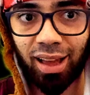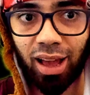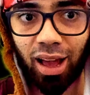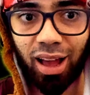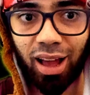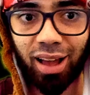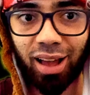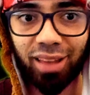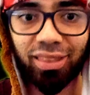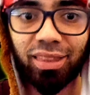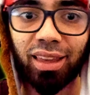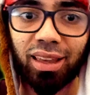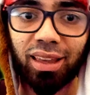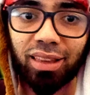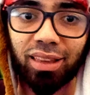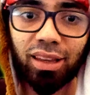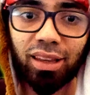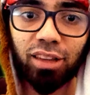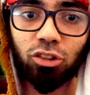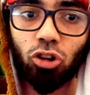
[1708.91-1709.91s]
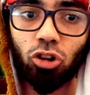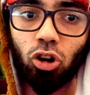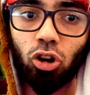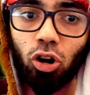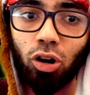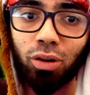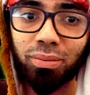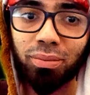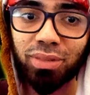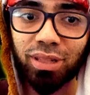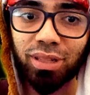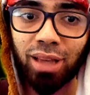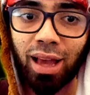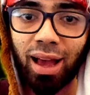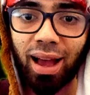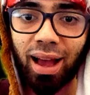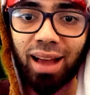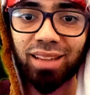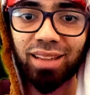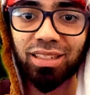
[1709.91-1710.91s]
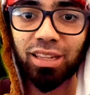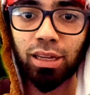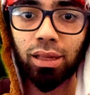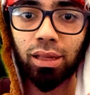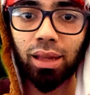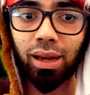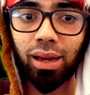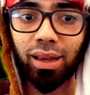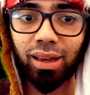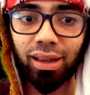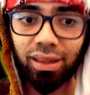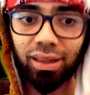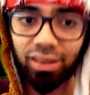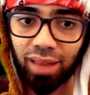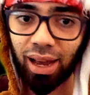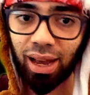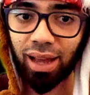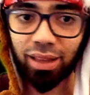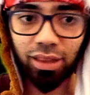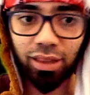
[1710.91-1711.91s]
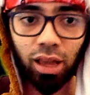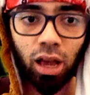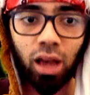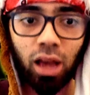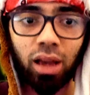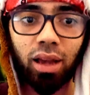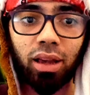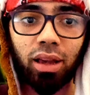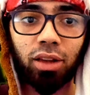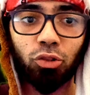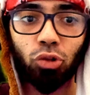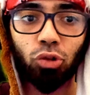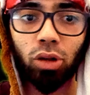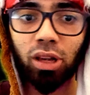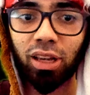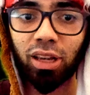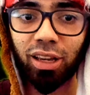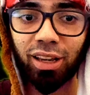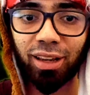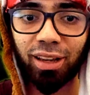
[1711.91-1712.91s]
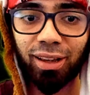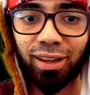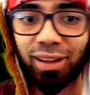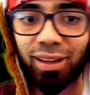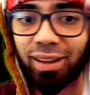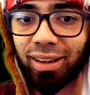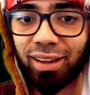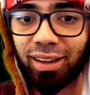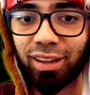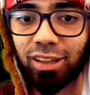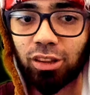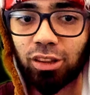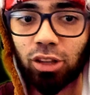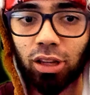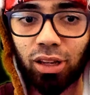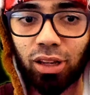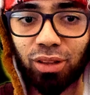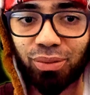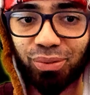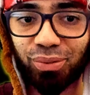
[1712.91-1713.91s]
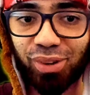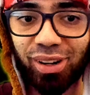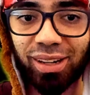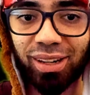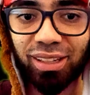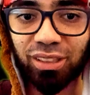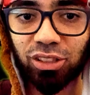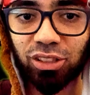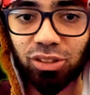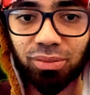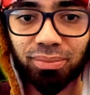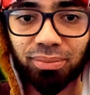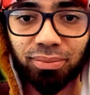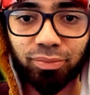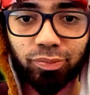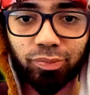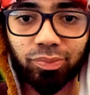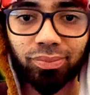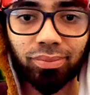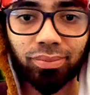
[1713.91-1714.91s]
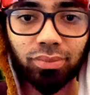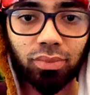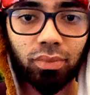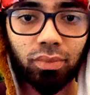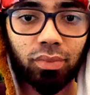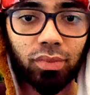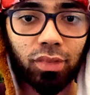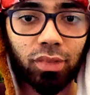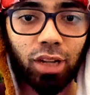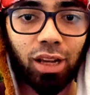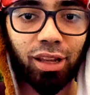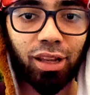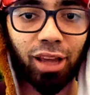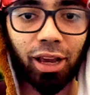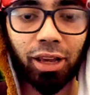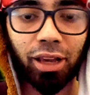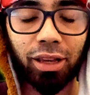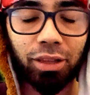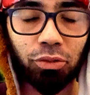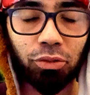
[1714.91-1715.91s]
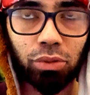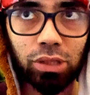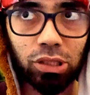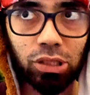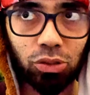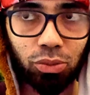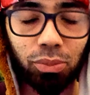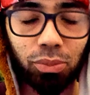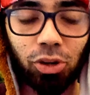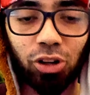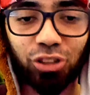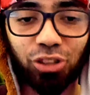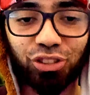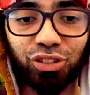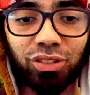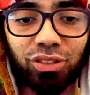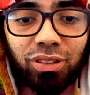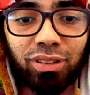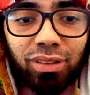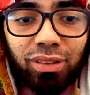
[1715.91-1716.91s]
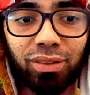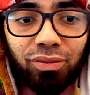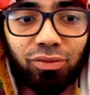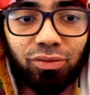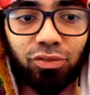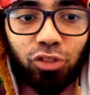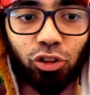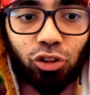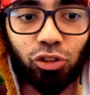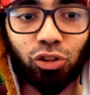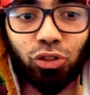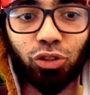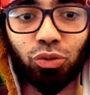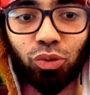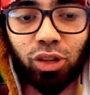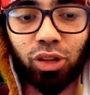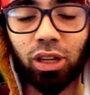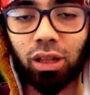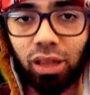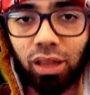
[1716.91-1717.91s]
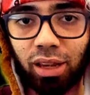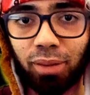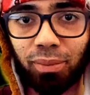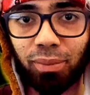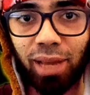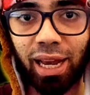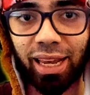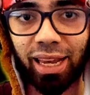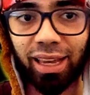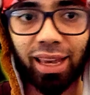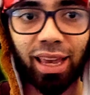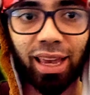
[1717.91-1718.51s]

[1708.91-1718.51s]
and then it comes and say like that it it it it, it was like it was too much for not to kill him like